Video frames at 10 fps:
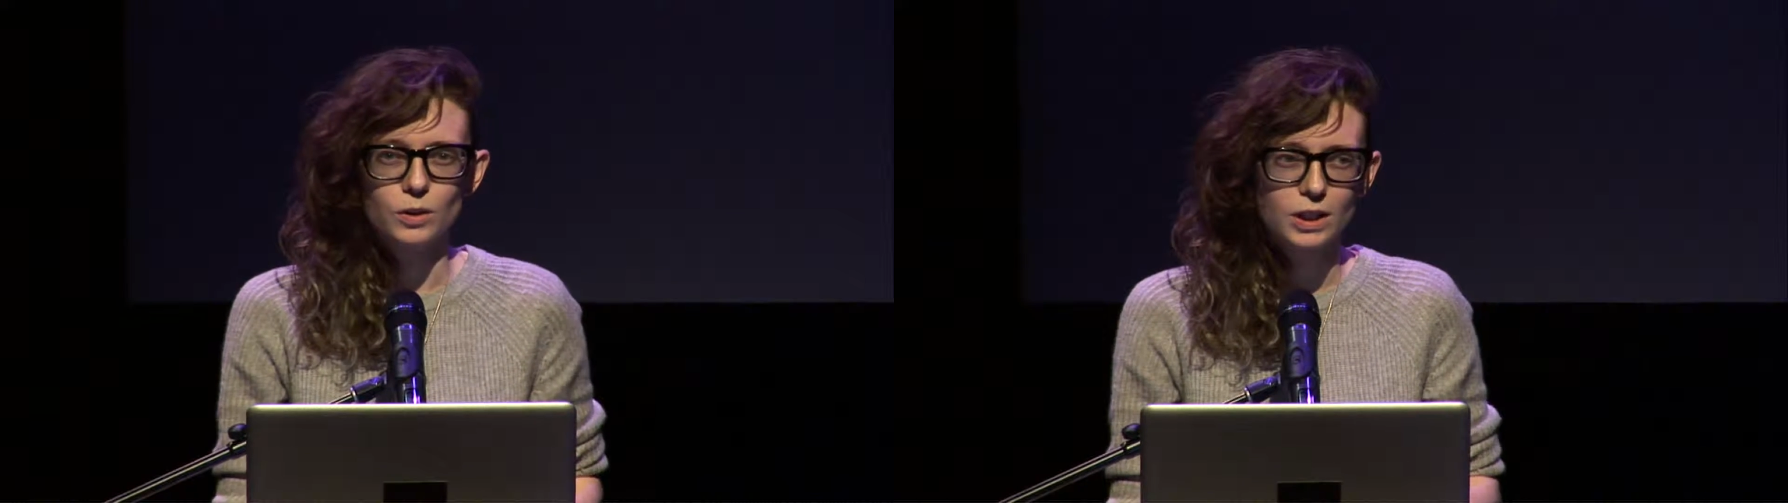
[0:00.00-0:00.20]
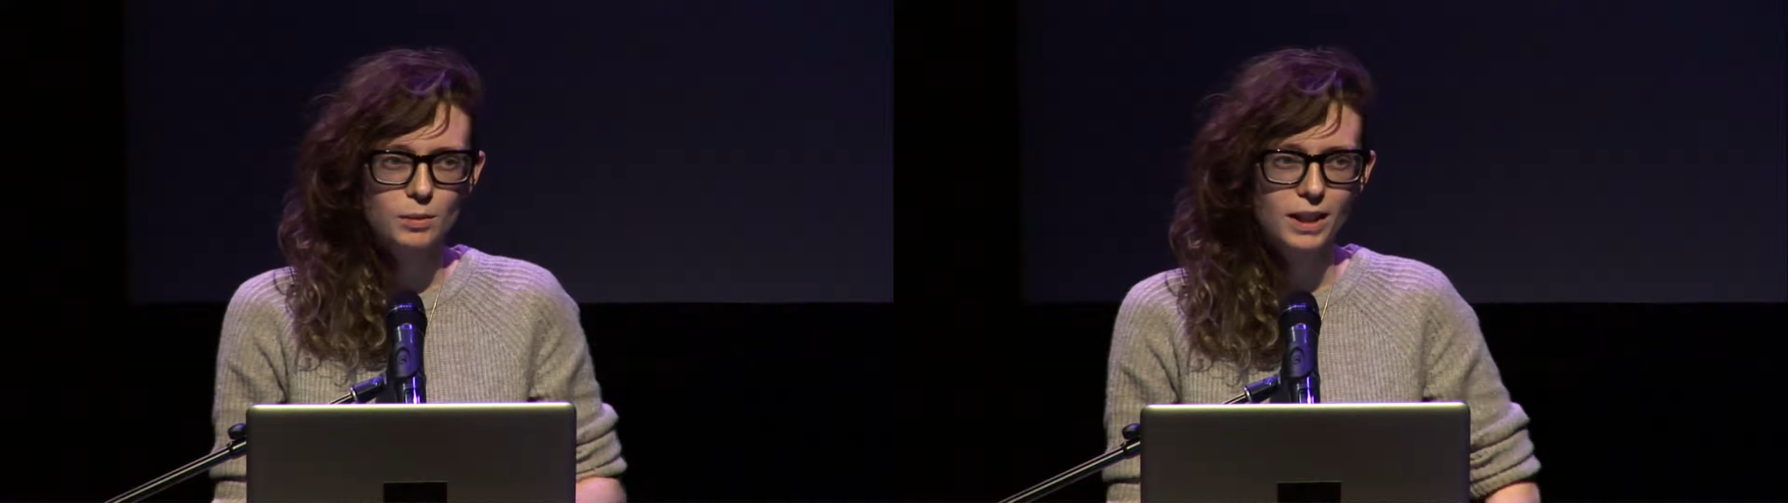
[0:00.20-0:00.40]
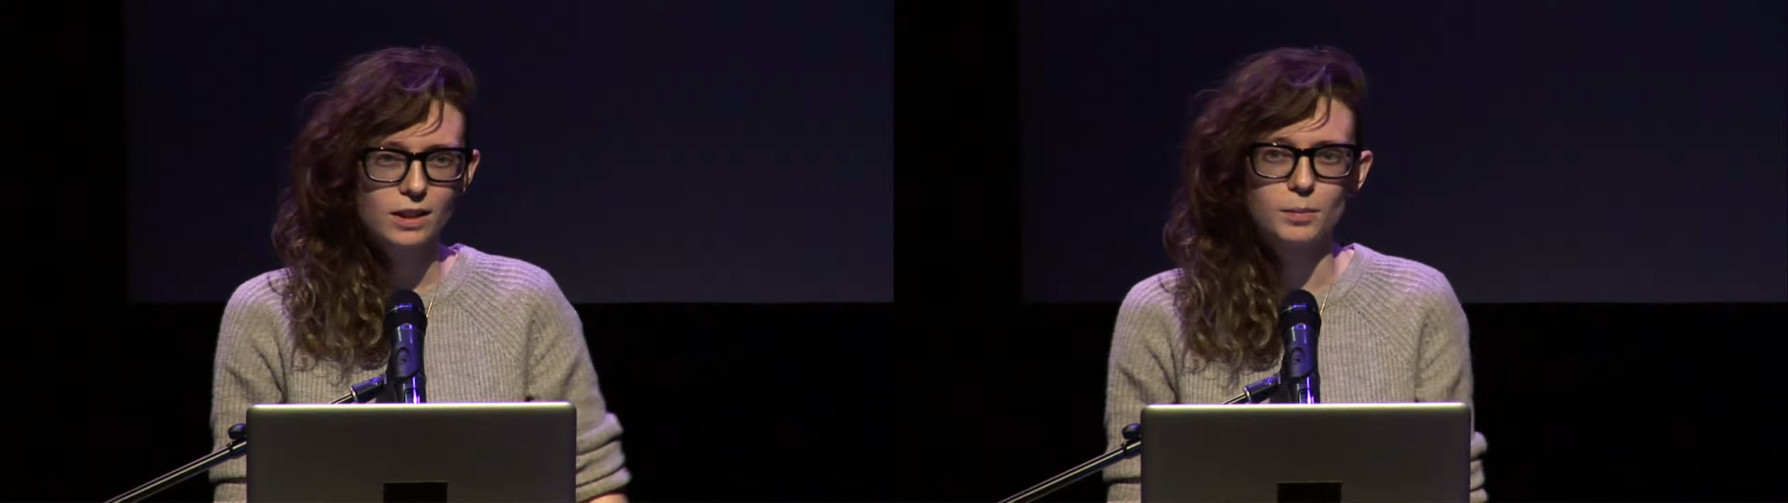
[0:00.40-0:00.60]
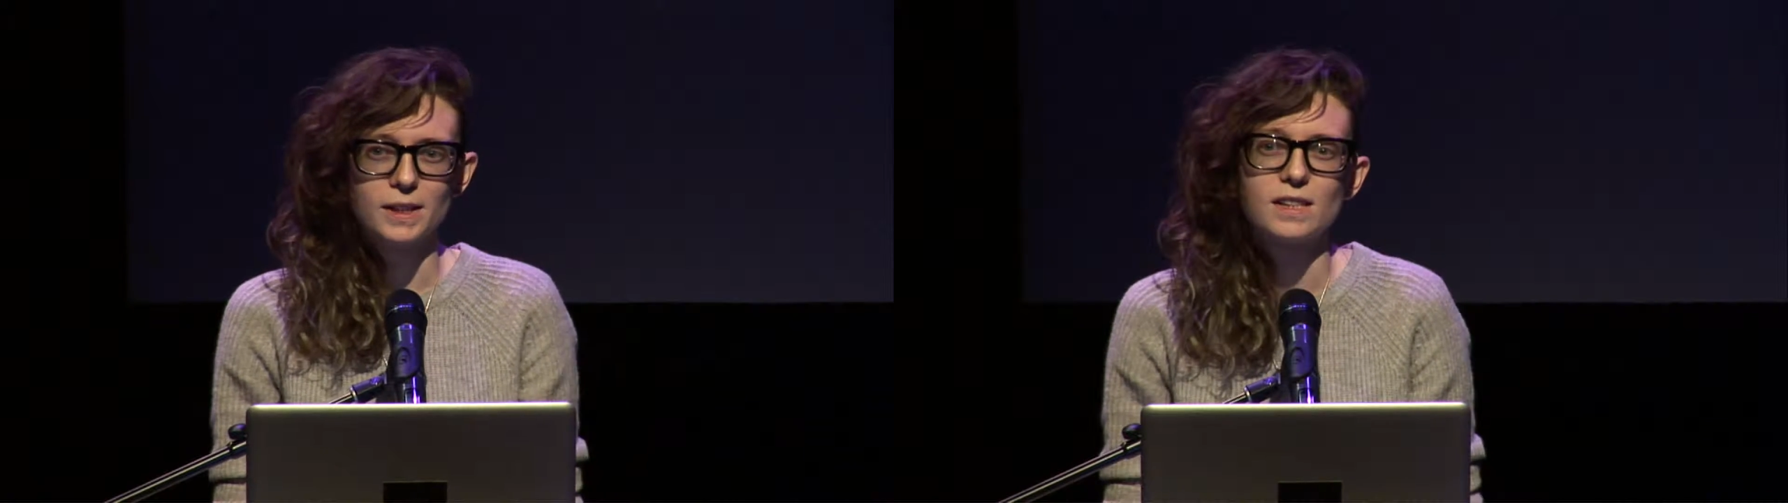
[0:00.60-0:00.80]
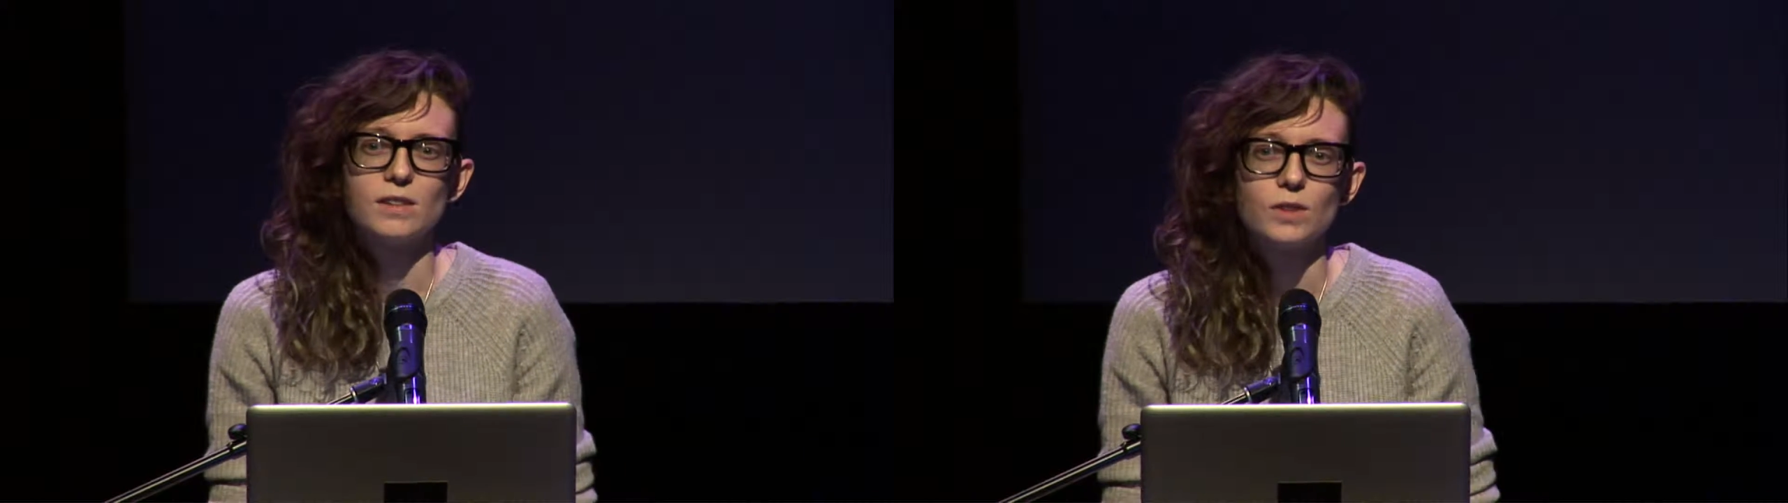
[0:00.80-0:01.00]
Looking back on my
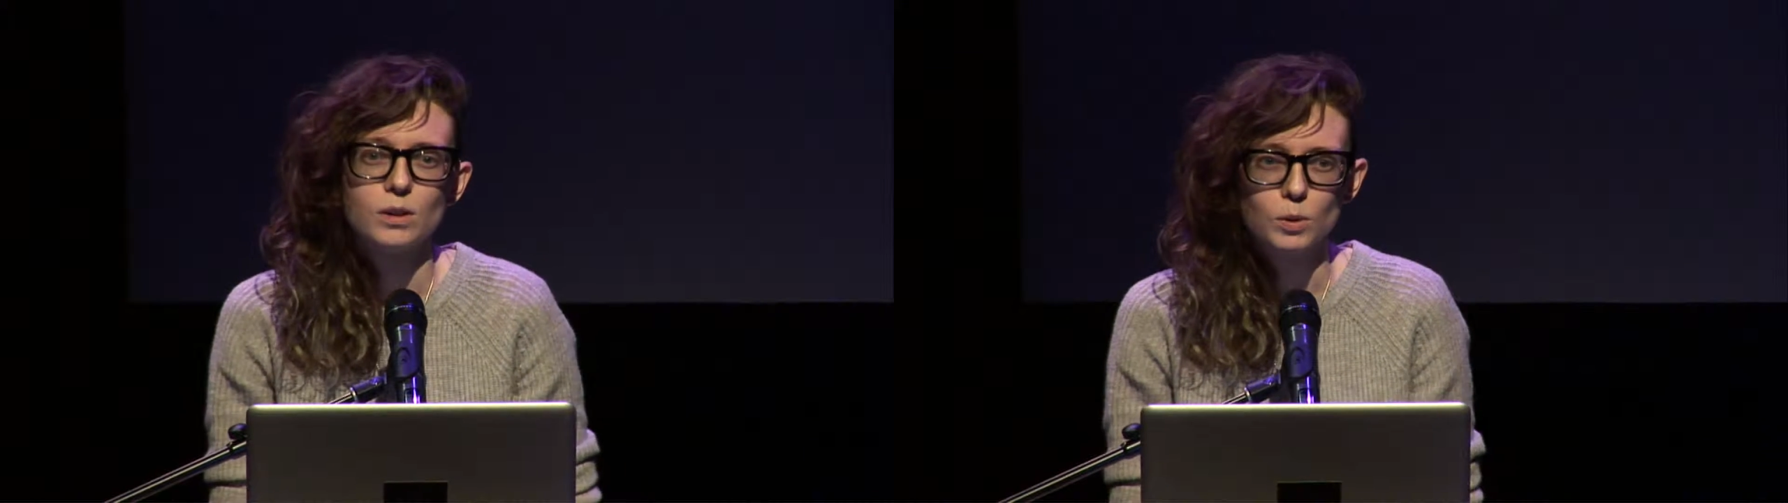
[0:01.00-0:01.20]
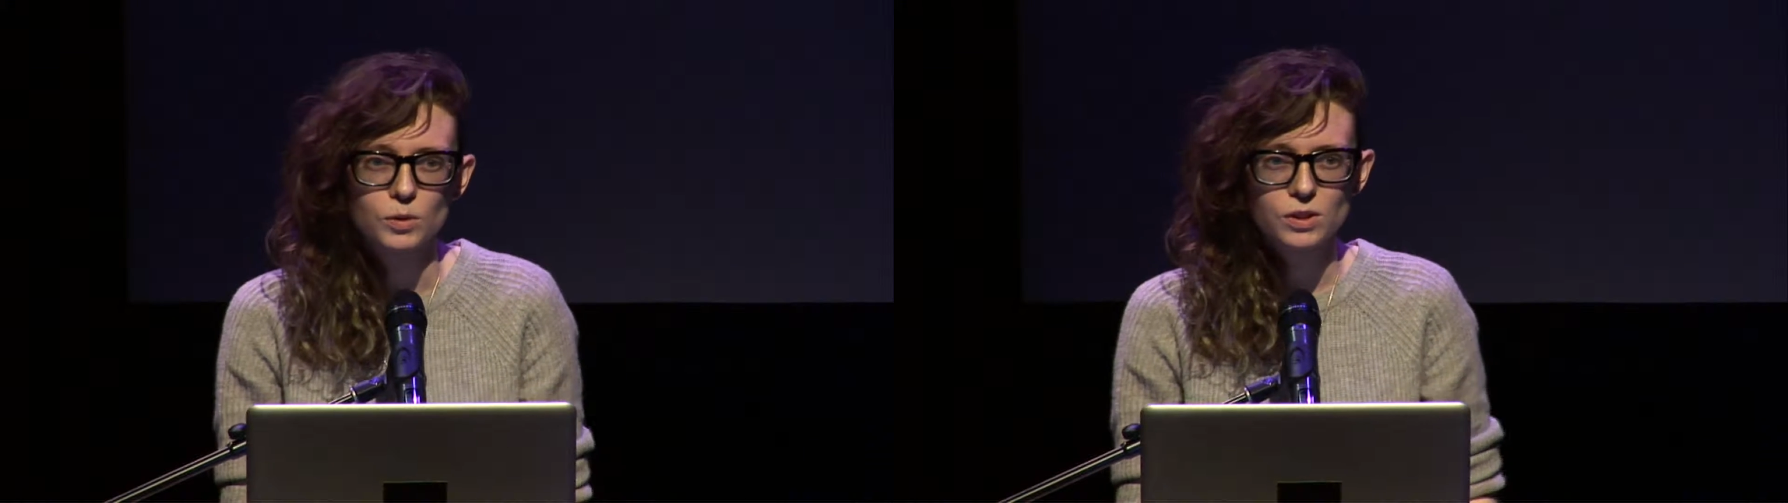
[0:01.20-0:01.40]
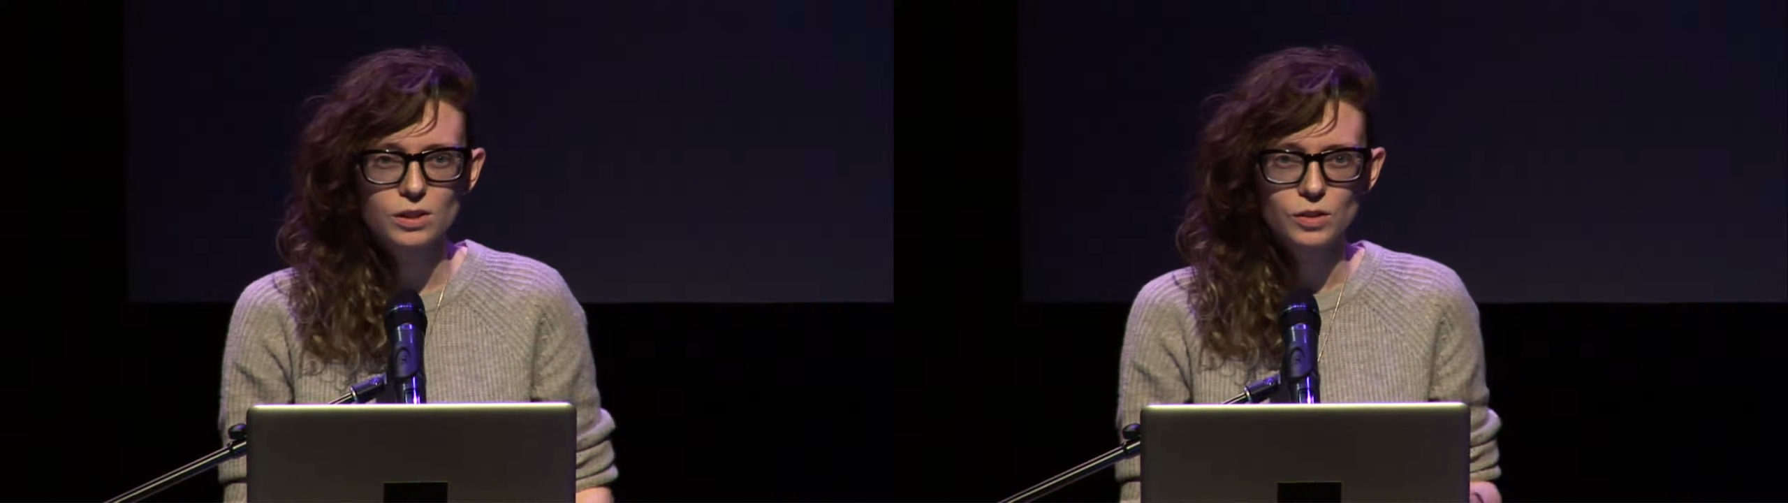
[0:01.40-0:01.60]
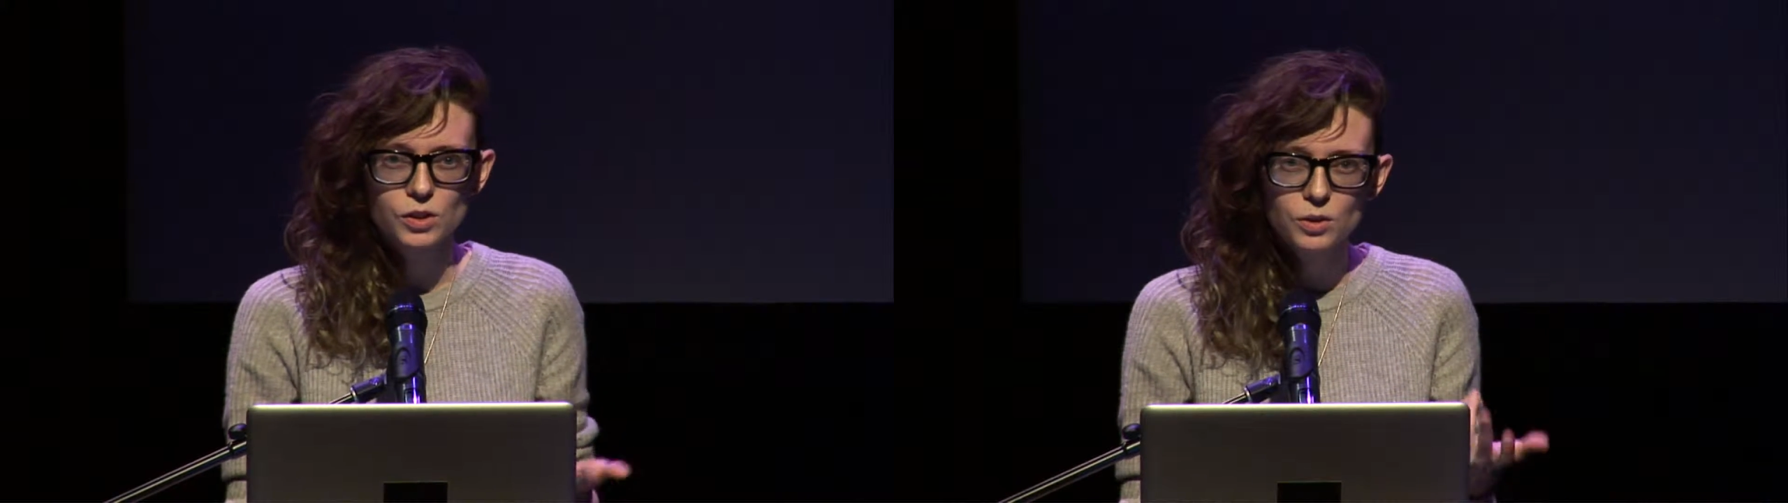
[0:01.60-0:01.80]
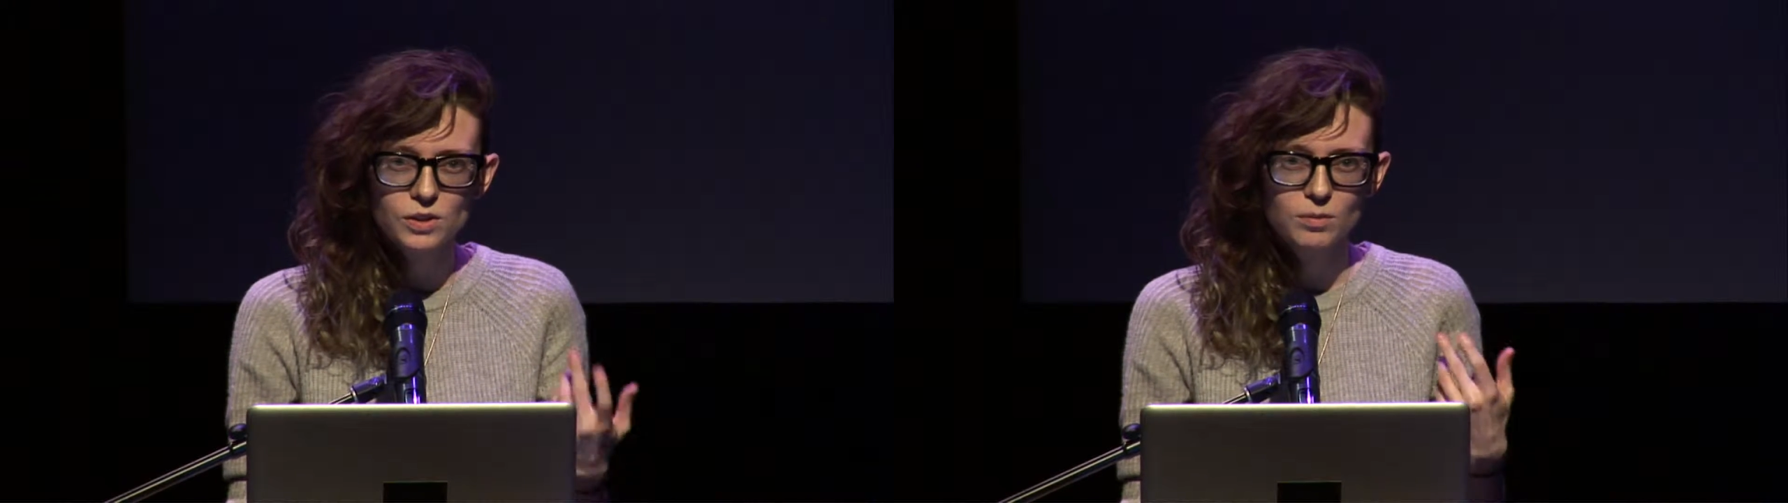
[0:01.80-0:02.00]
CV, most of the
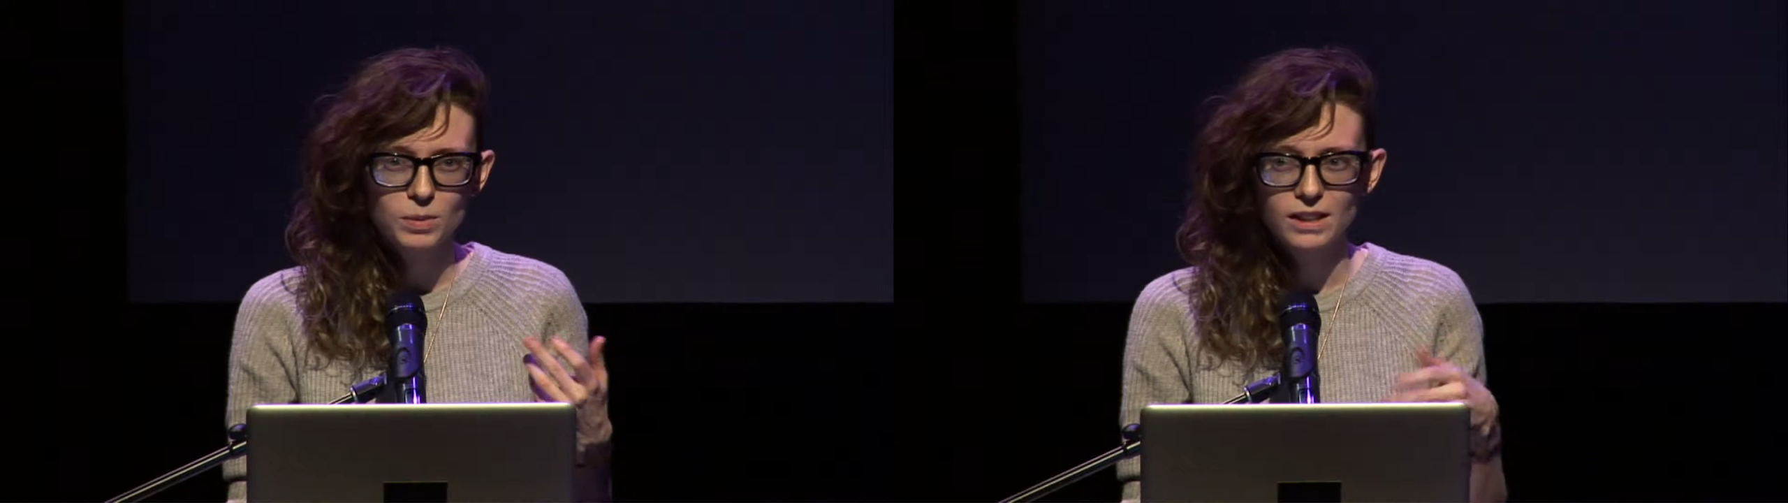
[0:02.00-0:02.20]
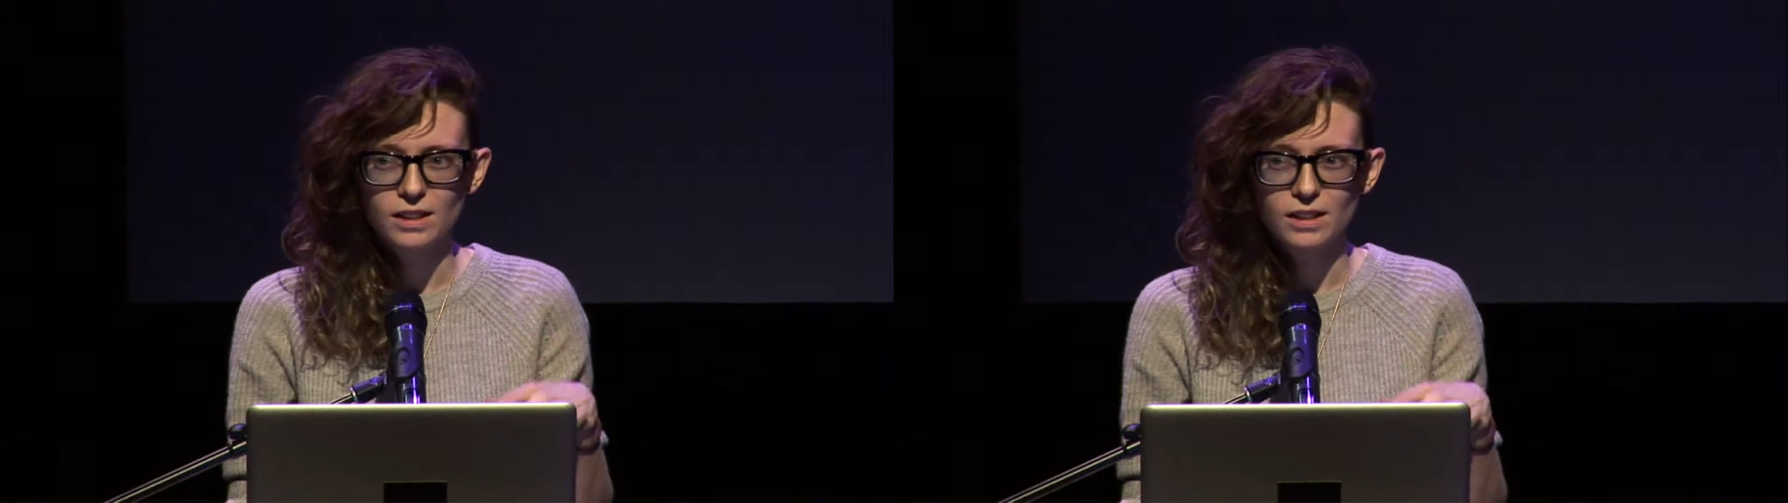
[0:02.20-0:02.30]
shows I've been